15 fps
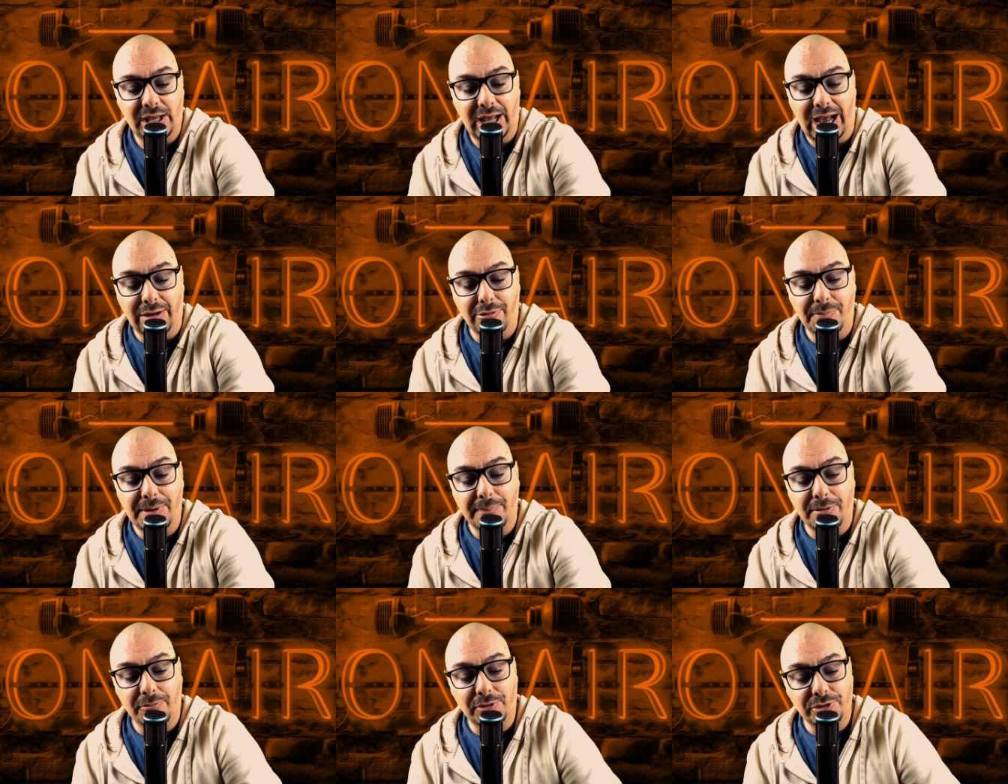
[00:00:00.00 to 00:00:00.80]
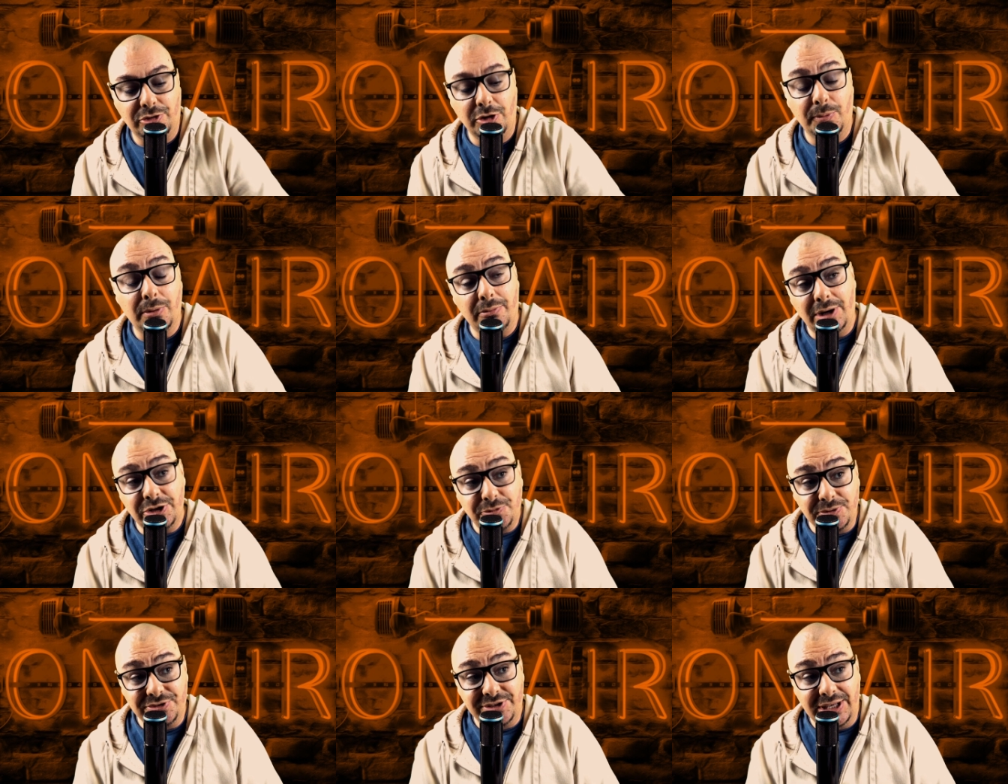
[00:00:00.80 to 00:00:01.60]
I remember when Cooper
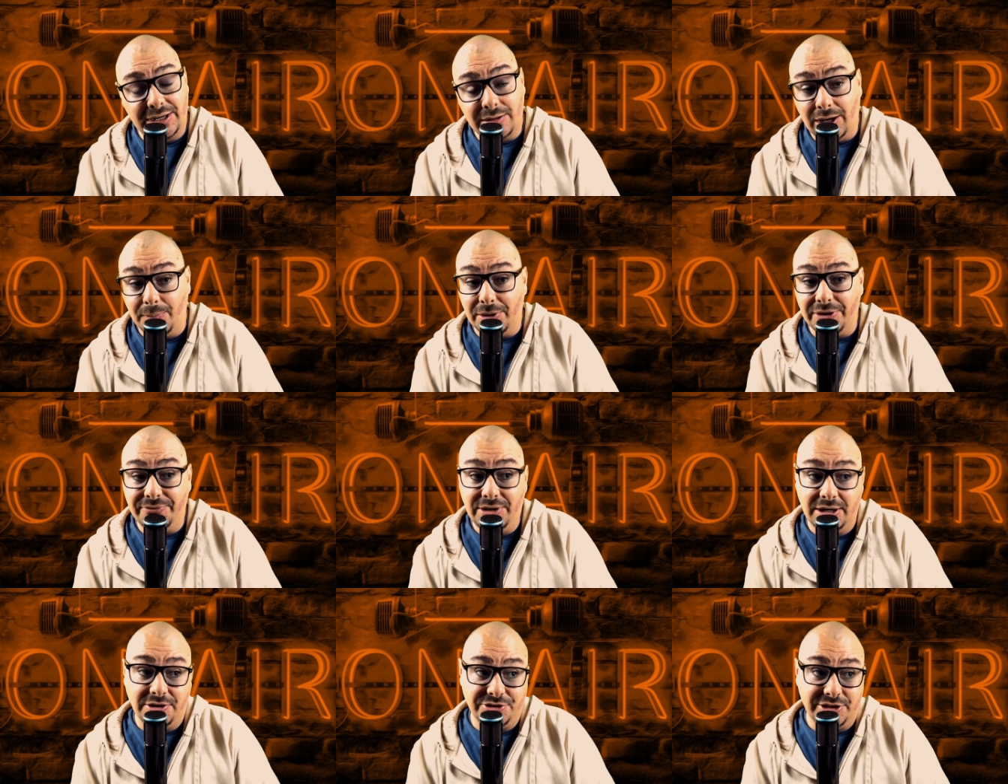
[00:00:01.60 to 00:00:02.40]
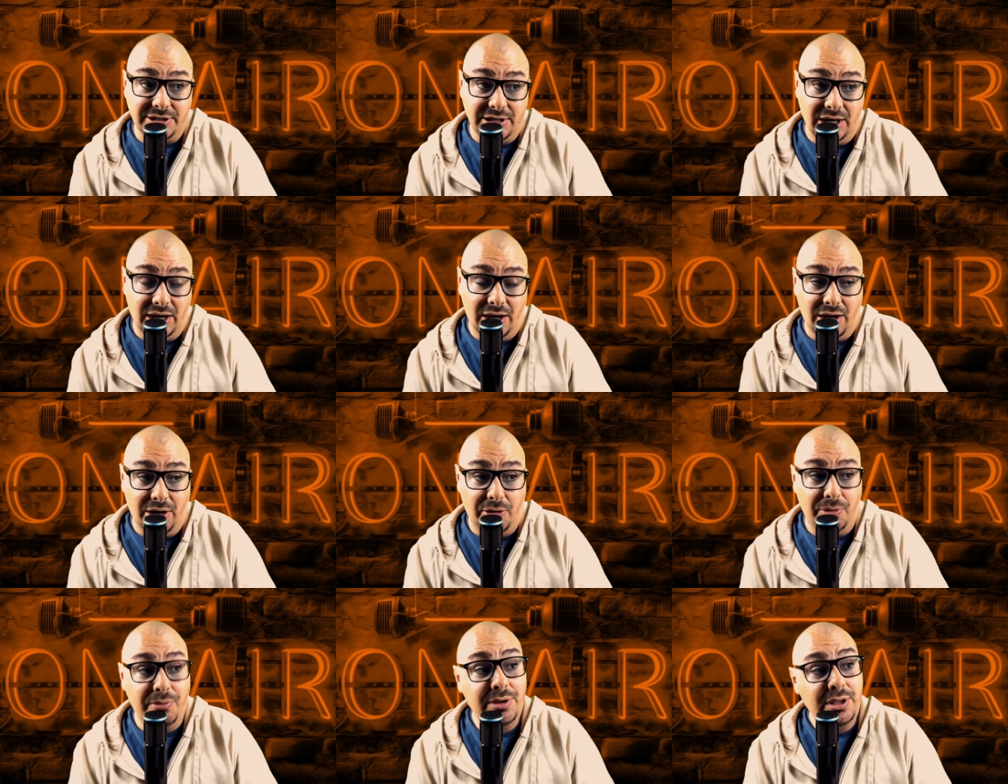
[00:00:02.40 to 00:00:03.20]
Rush was in a couple of years
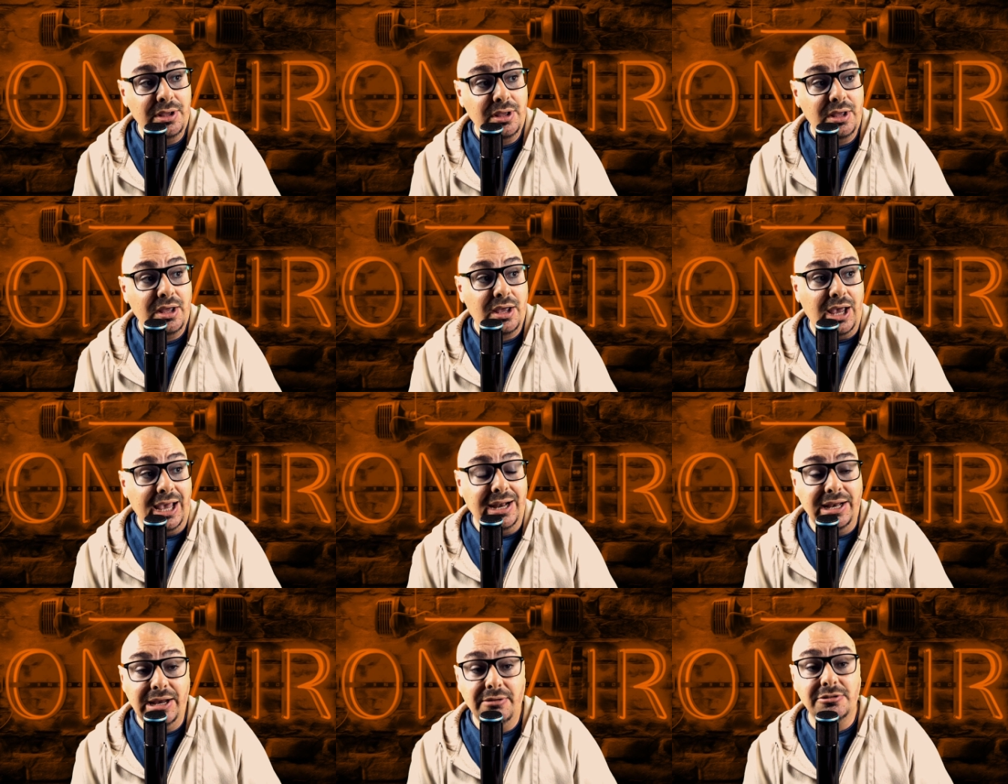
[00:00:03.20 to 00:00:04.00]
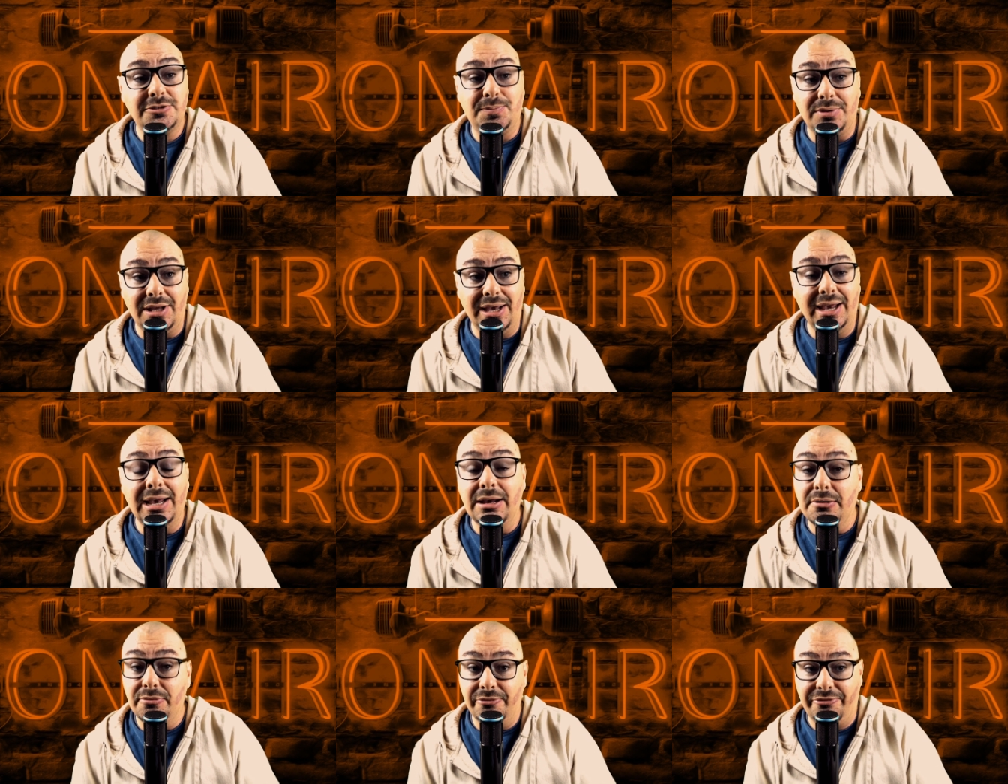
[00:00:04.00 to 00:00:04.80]
ago and he was
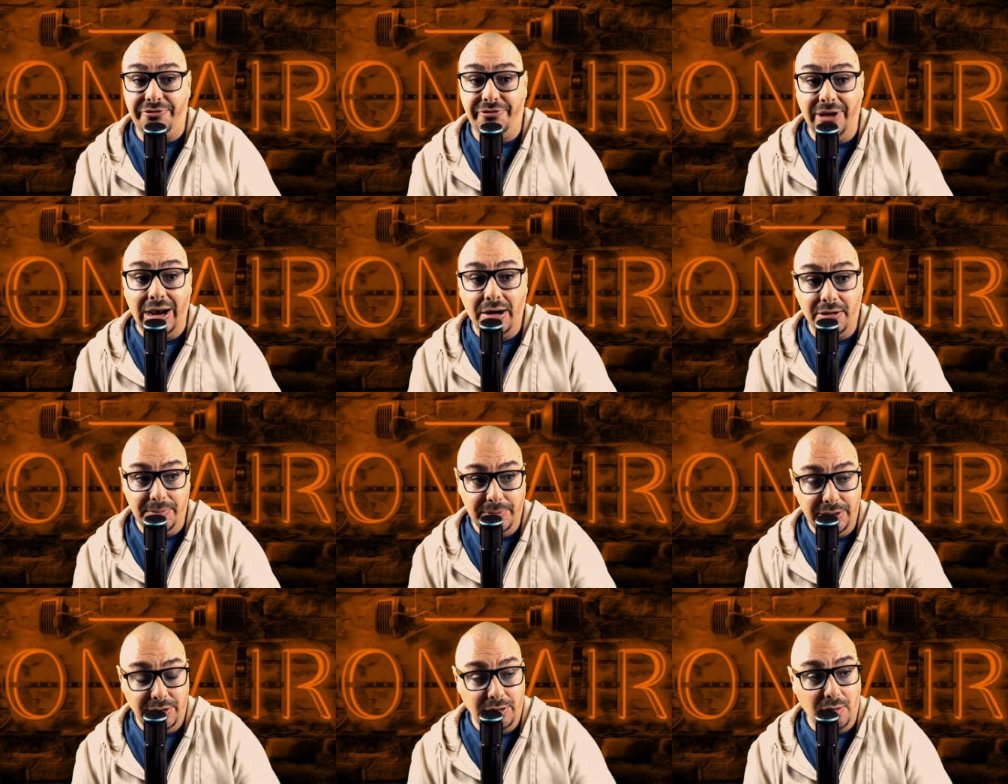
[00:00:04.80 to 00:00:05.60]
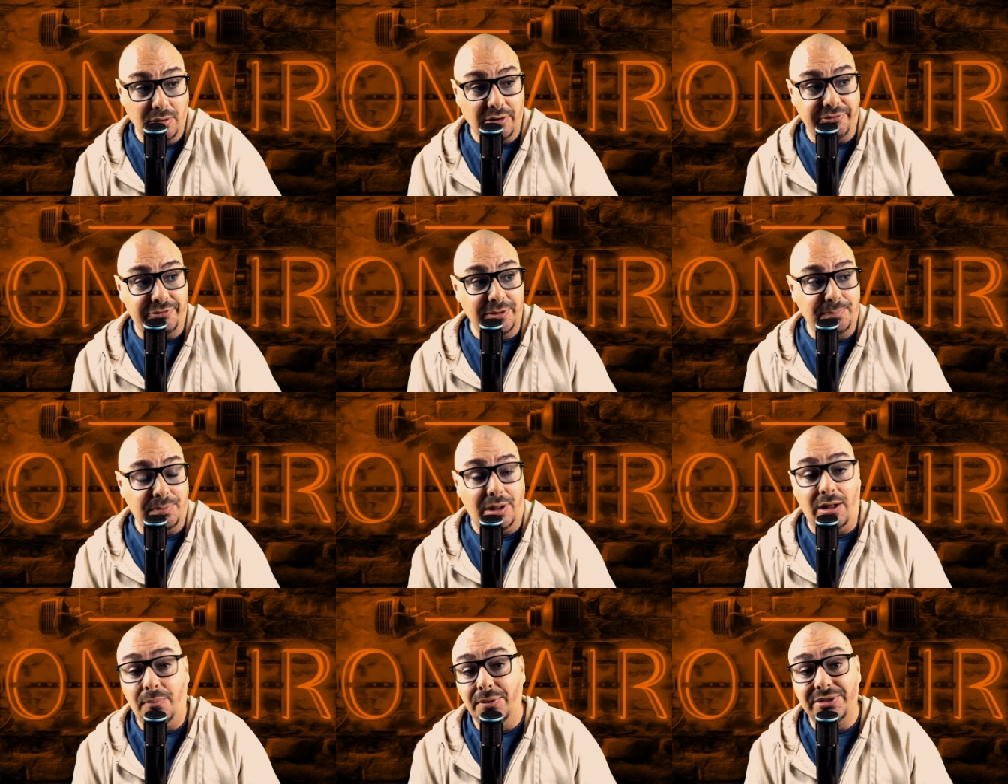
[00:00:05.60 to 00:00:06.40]
playing very mediocre
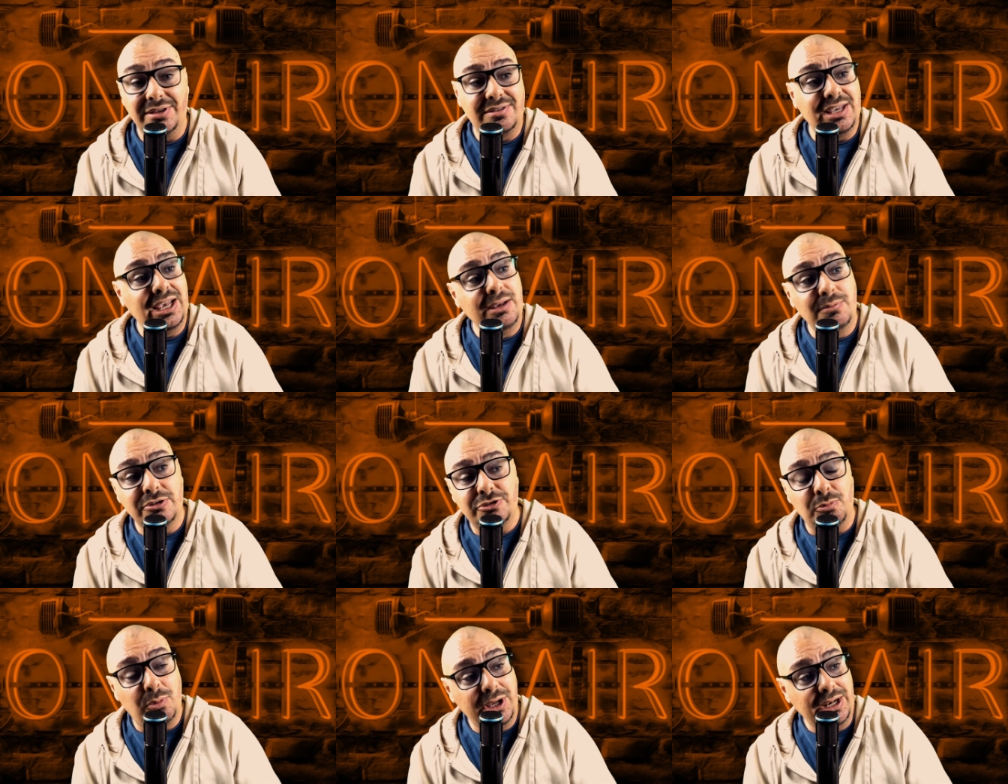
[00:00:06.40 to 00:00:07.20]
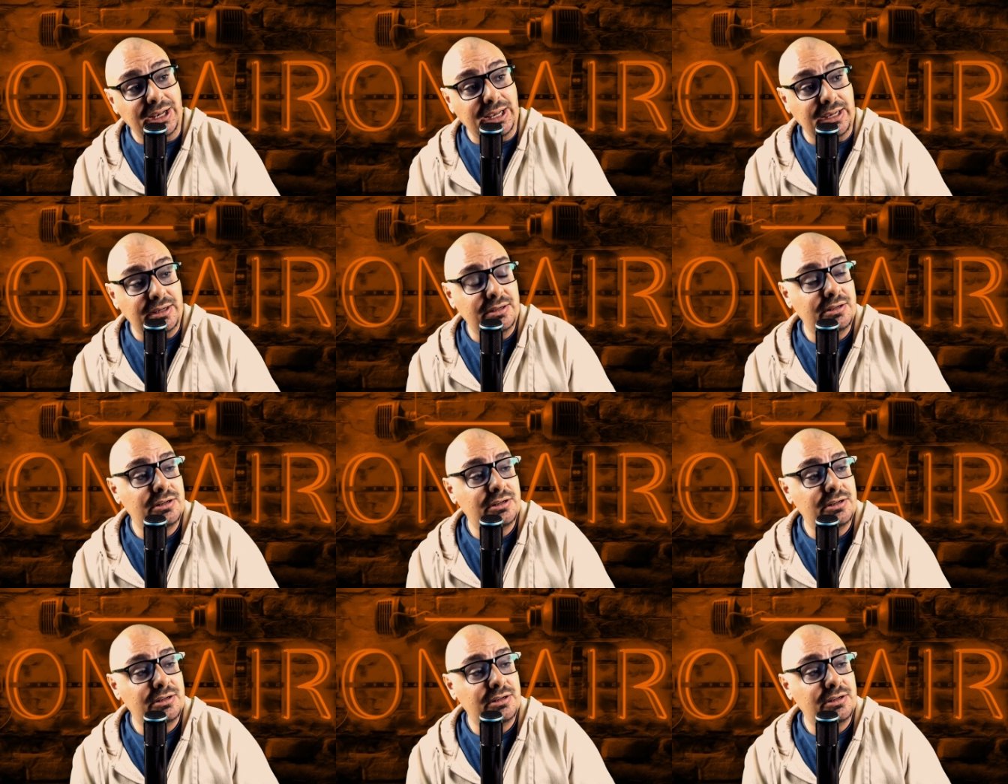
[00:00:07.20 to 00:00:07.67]
football, but the team was winning.